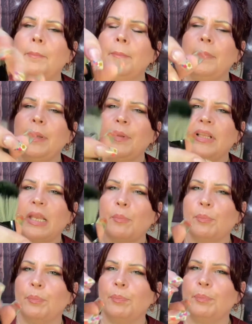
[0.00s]
maybe like,
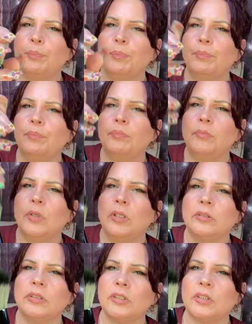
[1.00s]

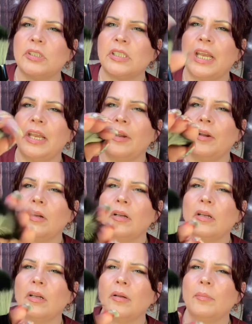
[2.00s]
well, there goes the hair.
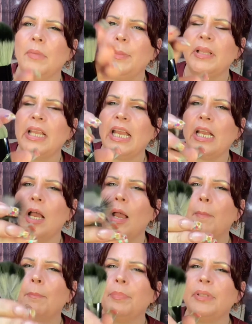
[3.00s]
Maybe like
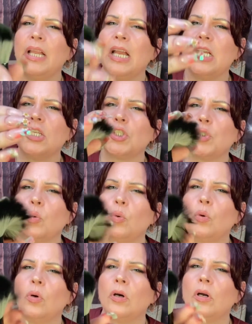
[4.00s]
blush
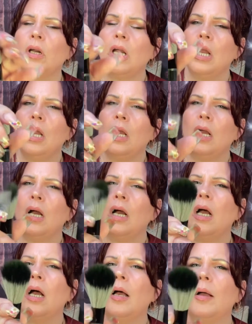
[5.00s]
or,
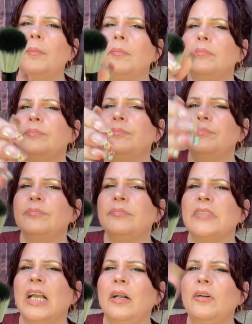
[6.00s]
I
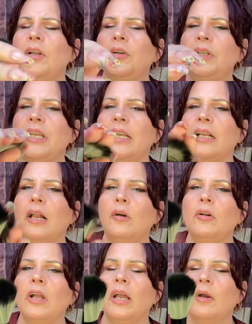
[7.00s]
don't know yet. I
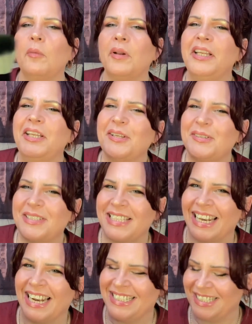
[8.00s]
don't know how I want to use
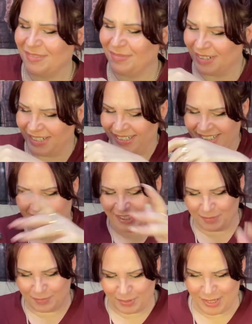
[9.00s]
it. I just wanted
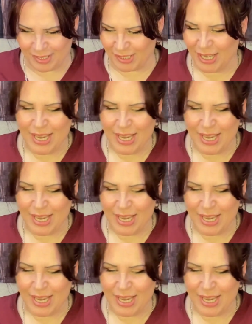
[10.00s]
another brush.